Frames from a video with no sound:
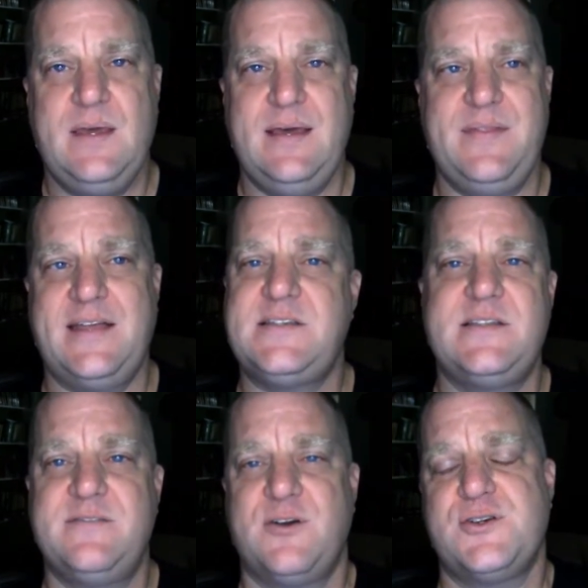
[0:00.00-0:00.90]
And that's
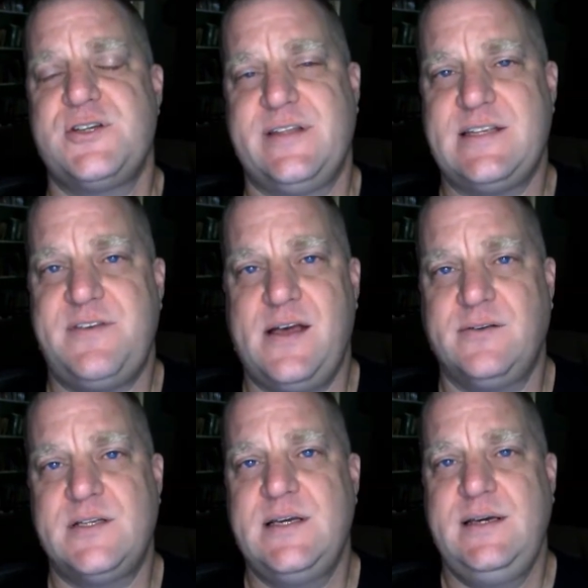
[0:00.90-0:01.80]
the version that's
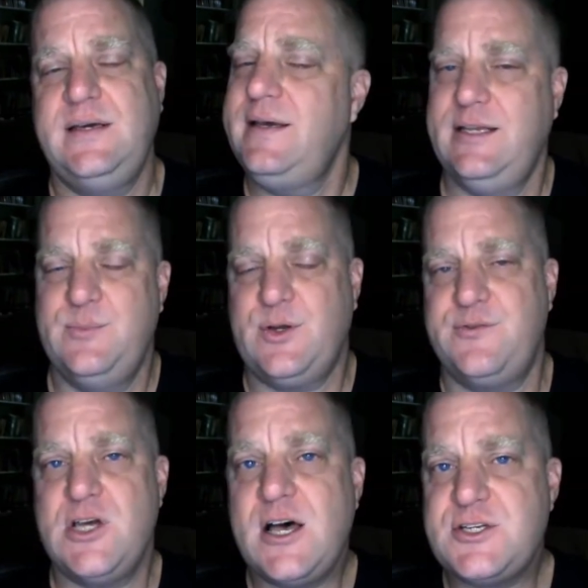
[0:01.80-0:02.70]
found in the book
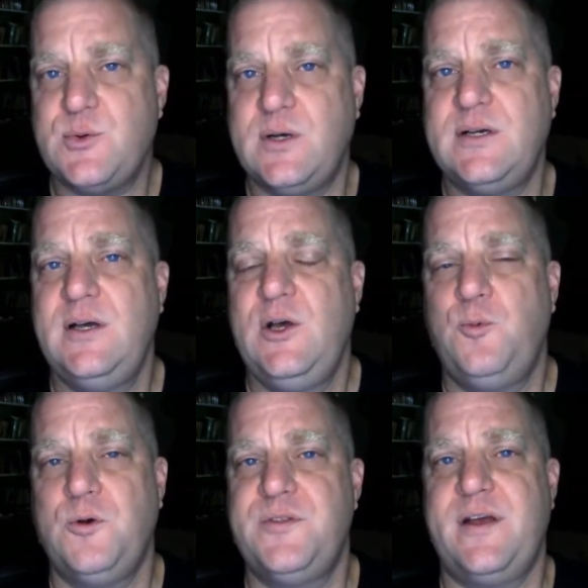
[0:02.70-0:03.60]
of Joshua,
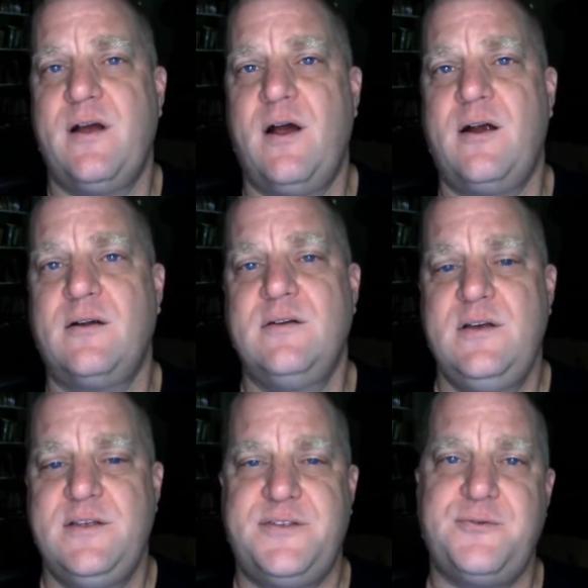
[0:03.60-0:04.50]
where there are
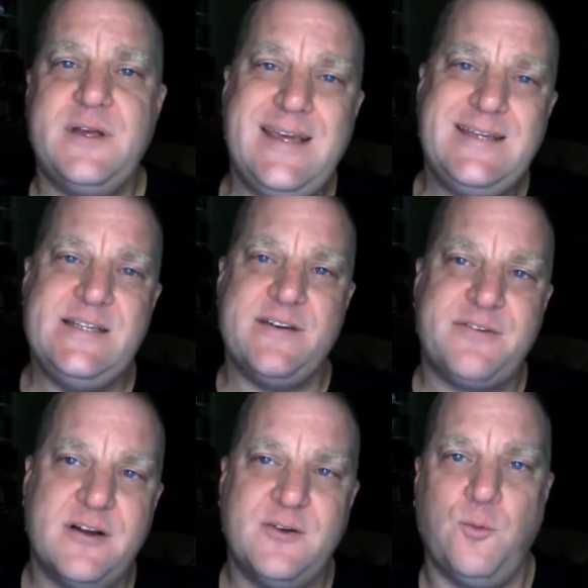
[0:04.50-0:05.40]
three
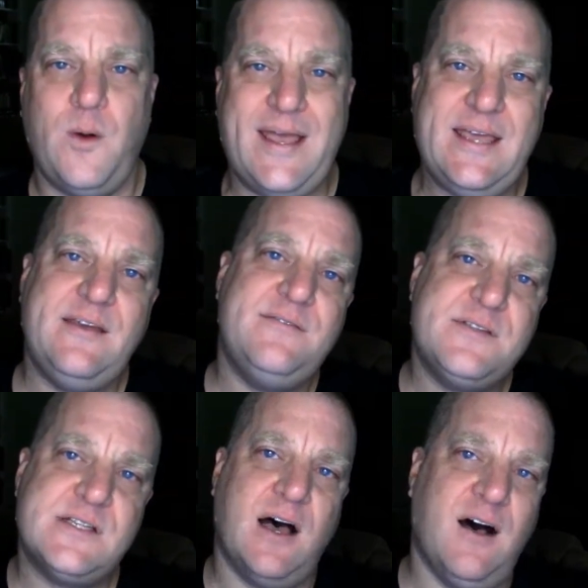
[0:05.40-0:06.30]
different
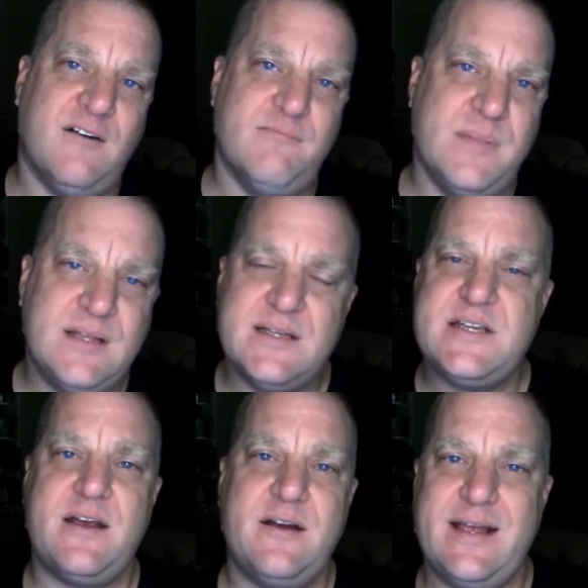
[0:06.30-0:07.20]
waves of
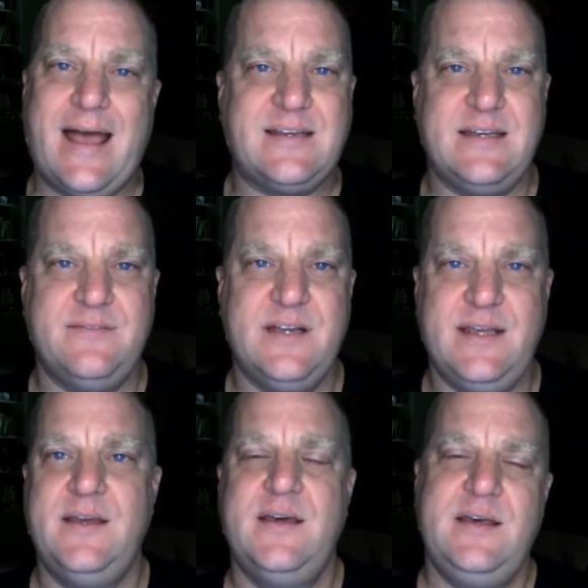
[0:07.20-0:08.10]
military
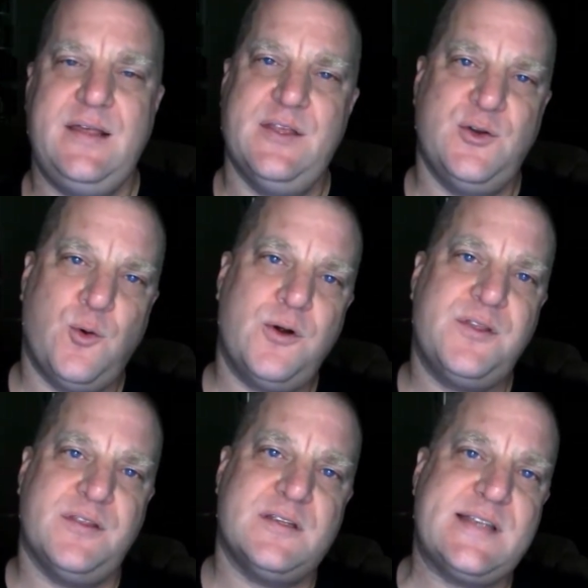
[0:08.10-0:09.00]
activity in the
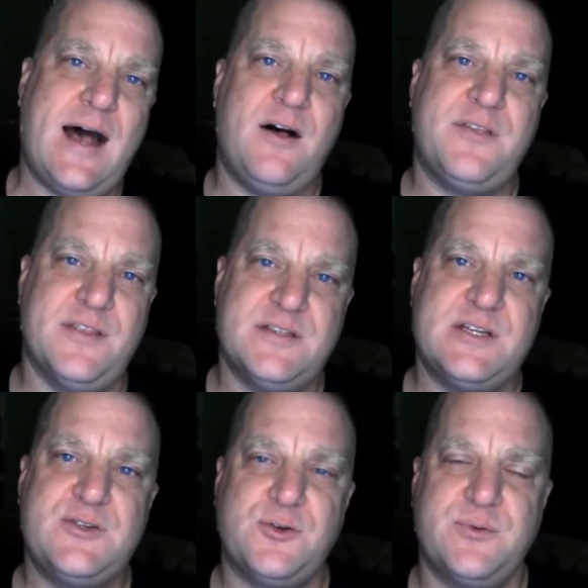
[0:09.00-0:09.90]
north and the south and the
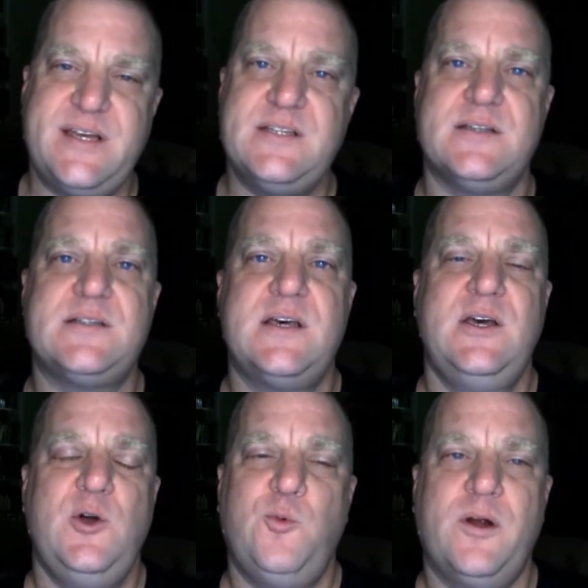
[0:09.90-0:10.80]
central regions
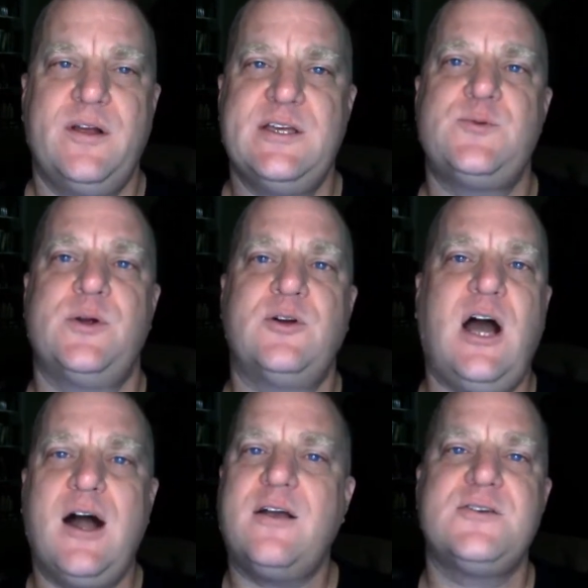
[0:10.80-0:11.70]
where Israel
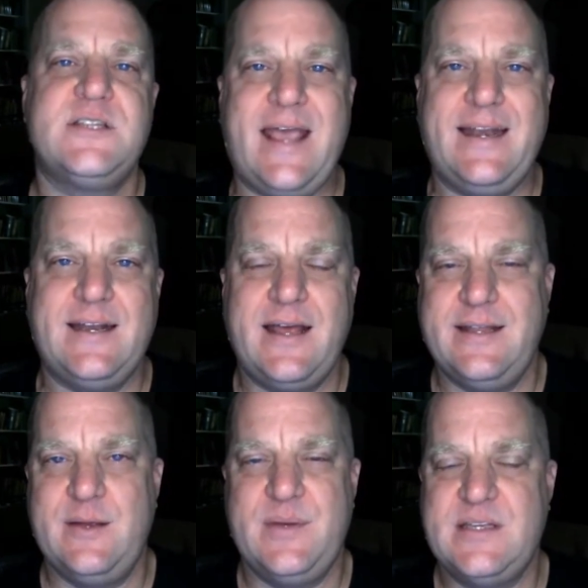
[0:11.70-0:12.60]
conquers the Canaanite
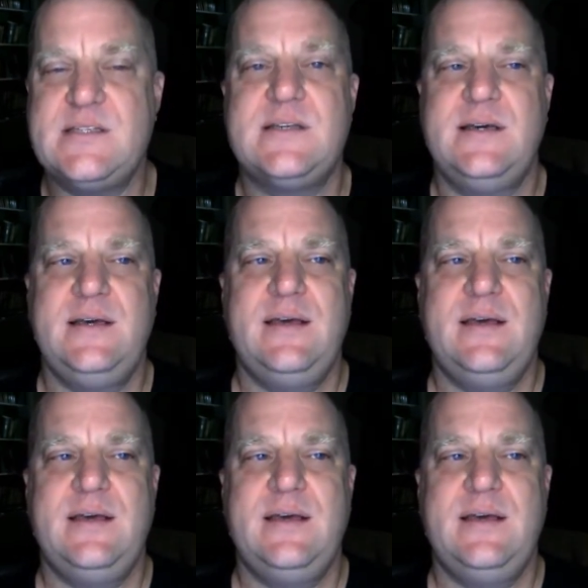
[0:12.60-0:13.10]
enemies.